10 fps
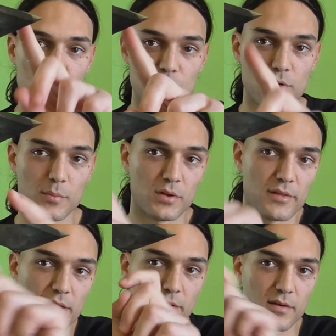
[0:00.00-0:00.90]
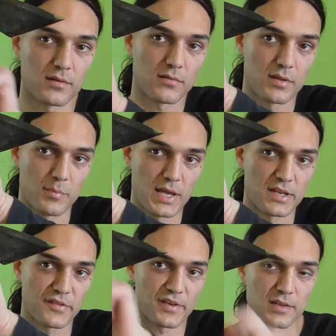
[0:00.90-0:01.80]
durable than the
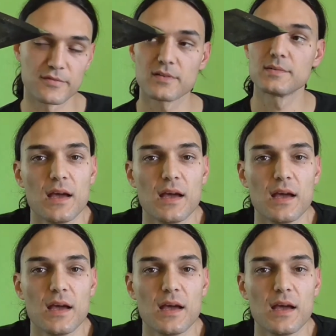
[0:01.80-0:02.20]
blade itself.